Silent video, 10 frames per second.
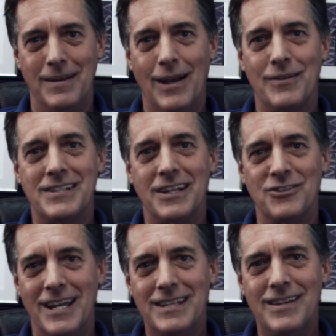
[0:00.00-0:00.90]
Now,
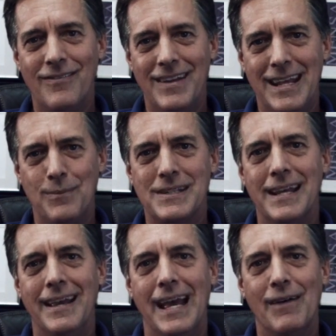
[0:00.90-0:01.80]
suggestive names
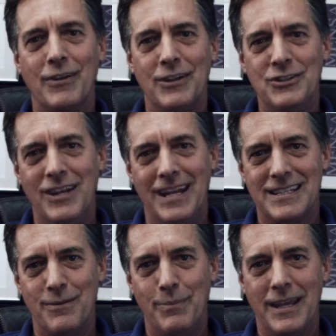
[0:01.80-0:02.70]
have a good
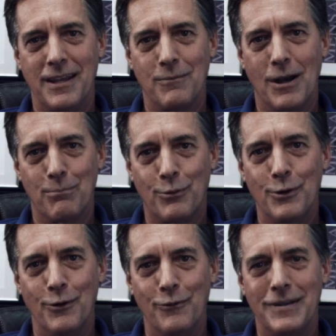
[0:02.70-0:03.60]
chance of being
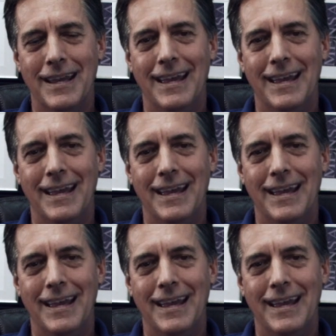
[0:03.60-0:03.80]
approved,